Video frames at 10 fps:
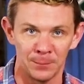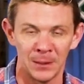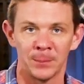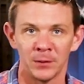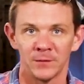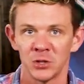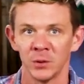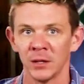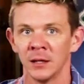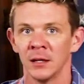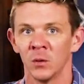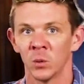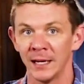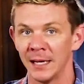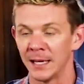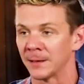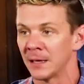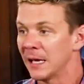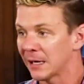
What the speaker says: the people of Judah were in.